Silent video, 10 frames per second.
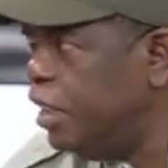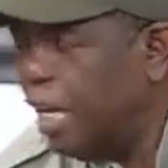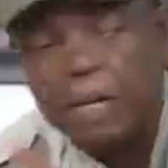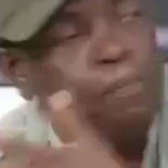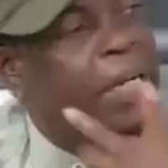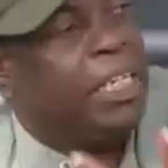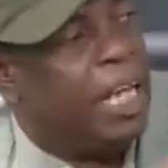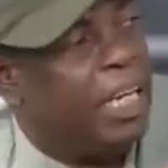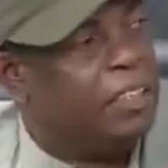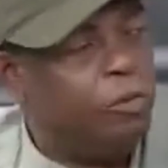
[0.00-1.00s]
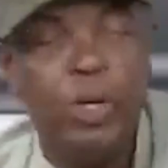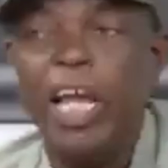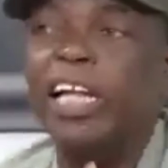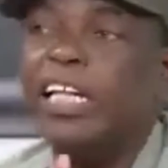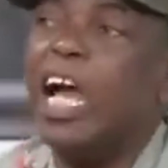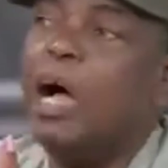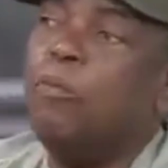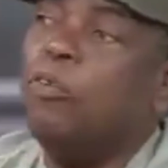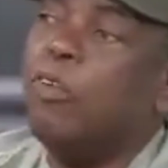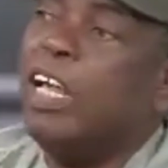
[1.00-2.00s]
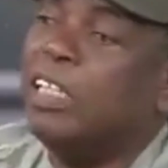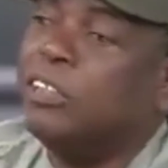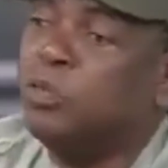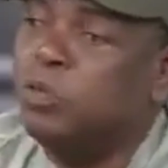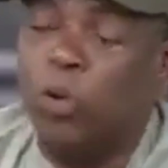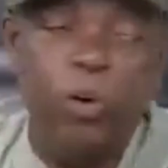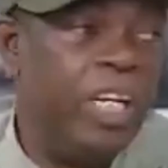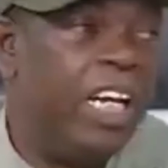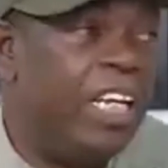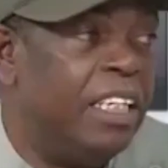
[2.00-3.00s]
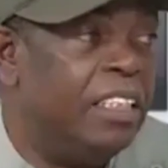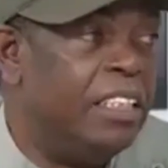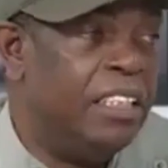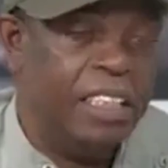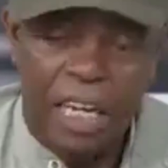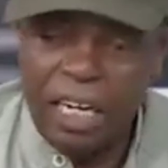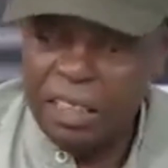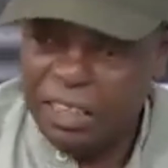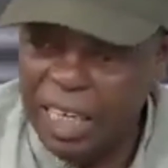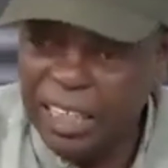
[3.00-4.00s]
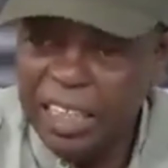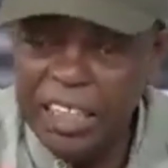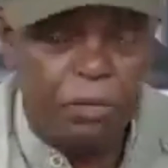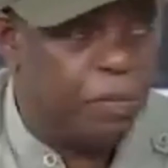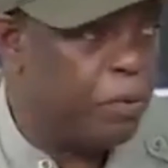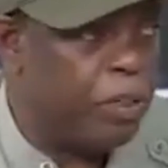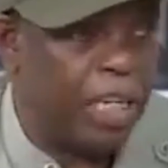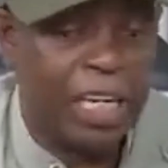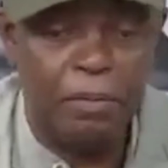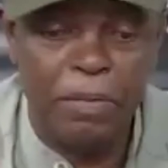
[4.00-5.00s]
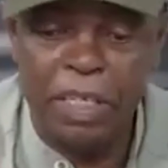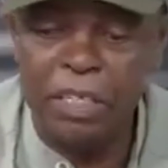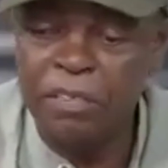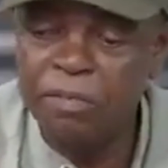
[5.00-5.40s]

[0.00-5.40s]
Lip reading: At midnight, we heard the armored vehicles roll in and take these people that had been,